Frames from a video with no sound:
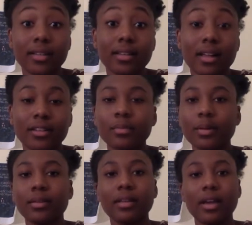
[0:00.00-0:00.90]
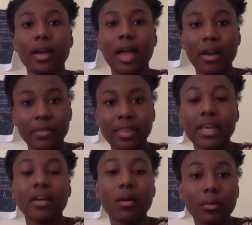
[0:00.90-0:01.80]
is about
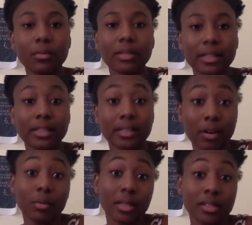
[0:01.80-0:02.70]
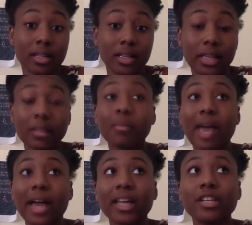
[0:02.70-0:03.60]
$499, but
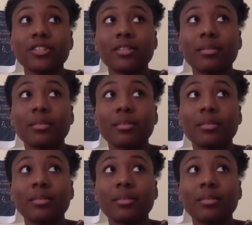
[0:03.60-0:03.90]
everything